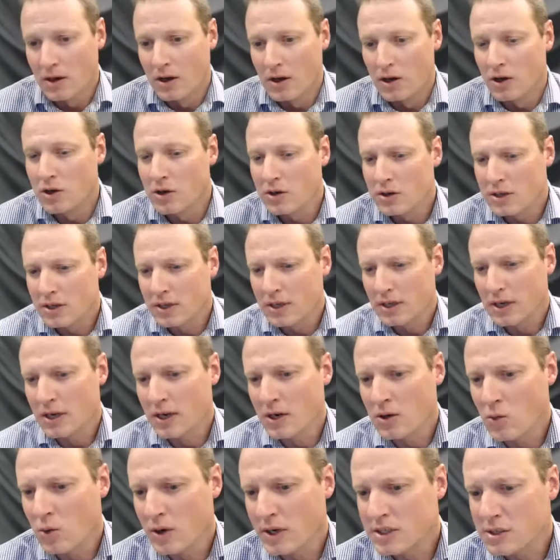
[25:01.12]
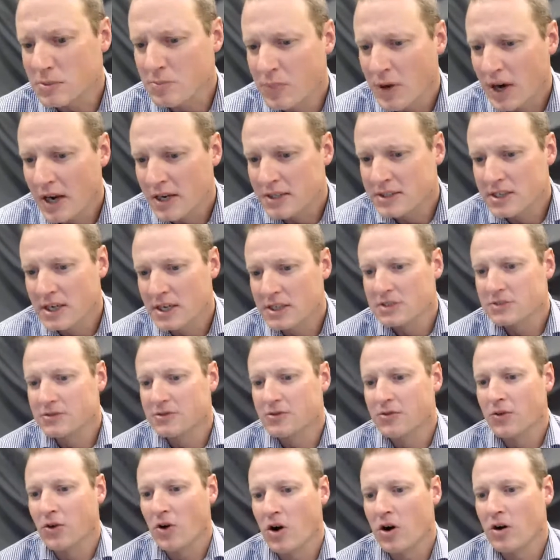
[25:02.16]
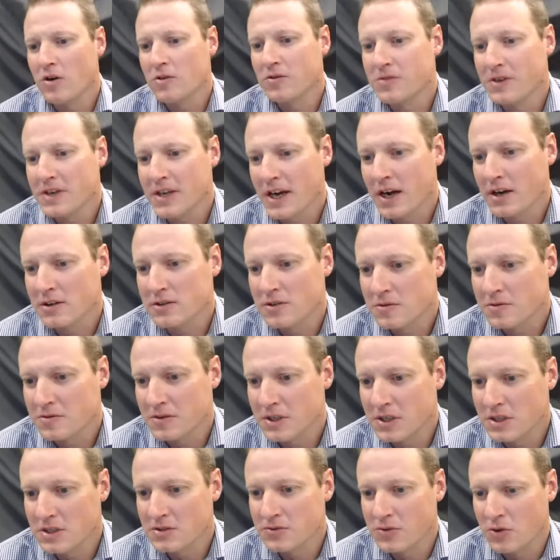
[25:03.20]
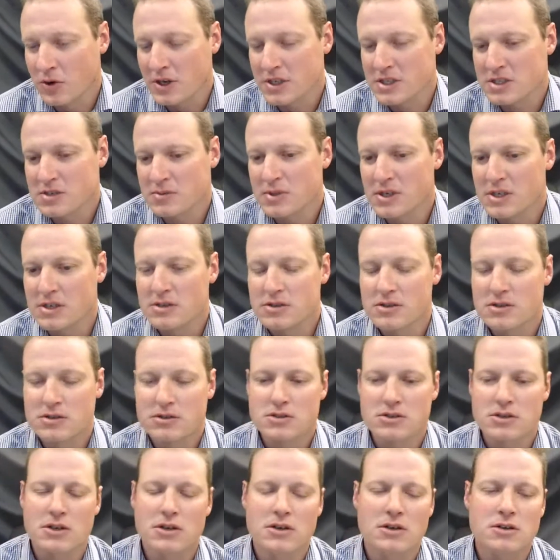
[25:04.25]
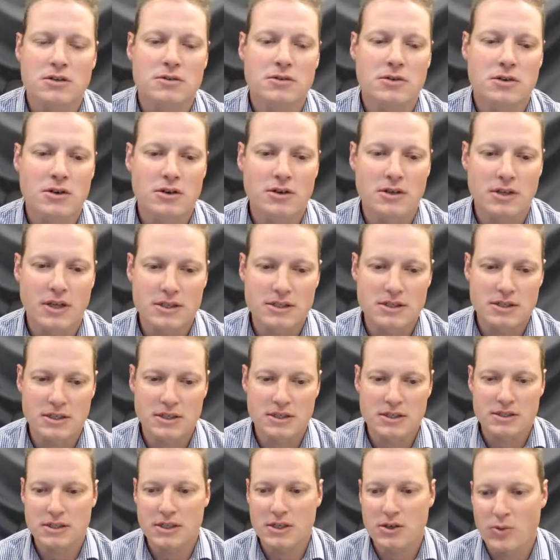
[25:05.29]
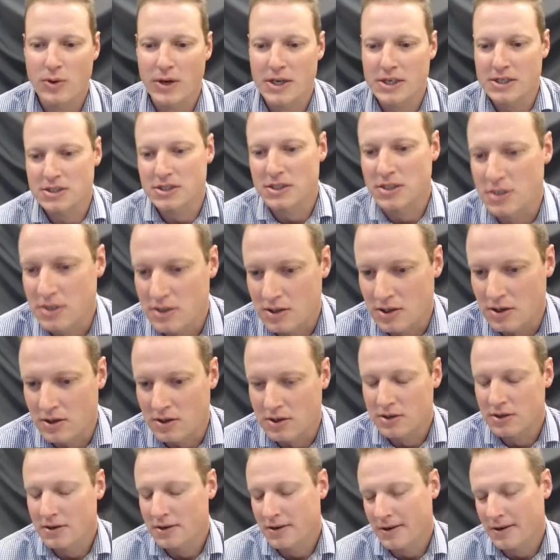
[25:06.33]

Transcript: Luke, what is the price range of accountant fees for SMEs? So, look, that's an interesting question. Look,